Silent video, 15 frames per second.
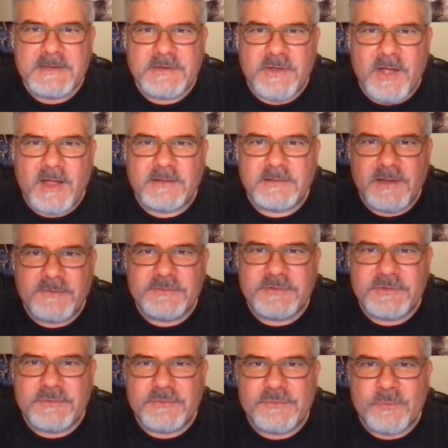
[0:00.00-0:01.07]
God loves
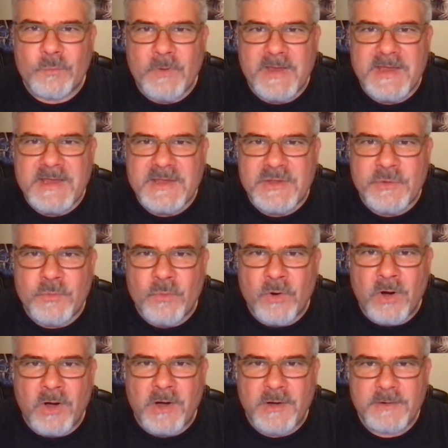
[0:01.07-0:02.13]
you the way you
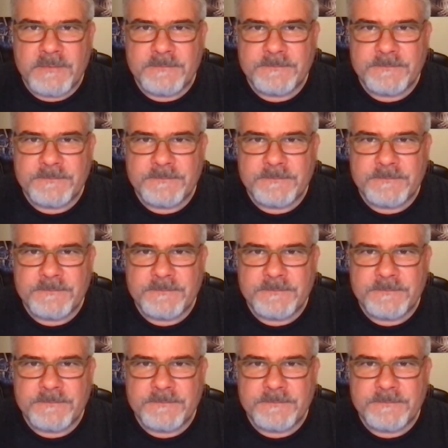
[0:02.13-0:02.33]
are.